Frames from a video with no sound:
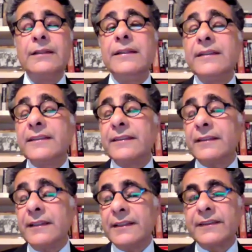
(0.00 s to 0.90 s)
This is a
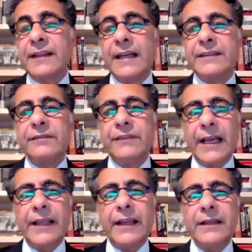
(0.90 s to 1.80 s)
decisive
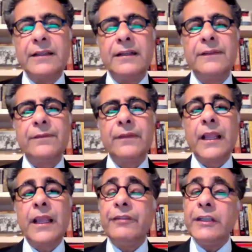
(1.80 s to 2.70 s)
decade.
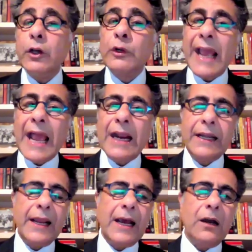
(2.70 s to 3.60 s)
If we don't act
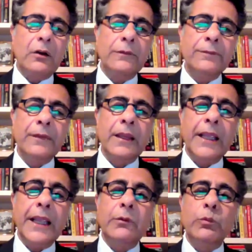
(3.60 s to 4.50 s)
now,
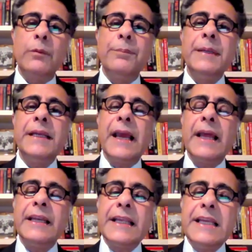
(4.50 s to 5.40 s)
it would be
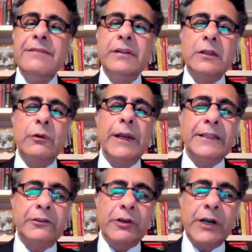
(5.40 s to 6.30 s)
an even
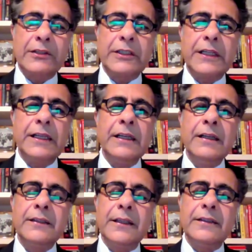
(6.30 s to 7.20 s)
greater tragedy
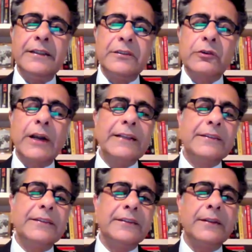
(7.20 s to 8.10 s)
than these
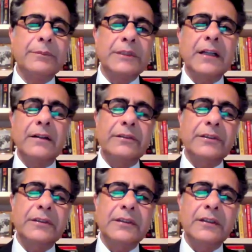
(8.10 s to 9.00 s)
crises themselves.